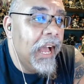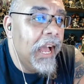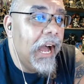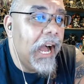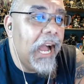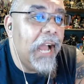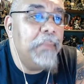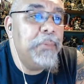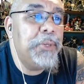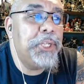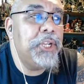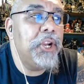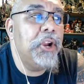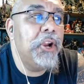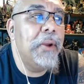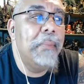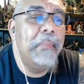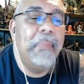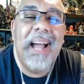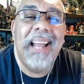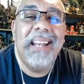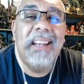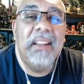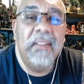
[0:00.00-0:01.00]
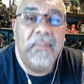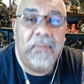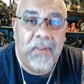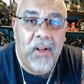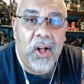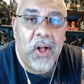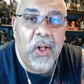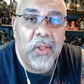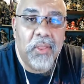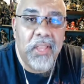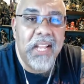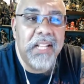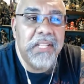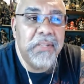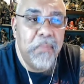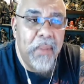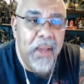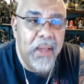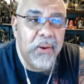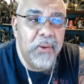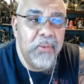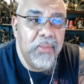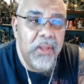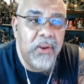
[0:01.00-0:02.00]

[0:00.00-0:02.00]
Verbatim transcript: I'm sure by default it's better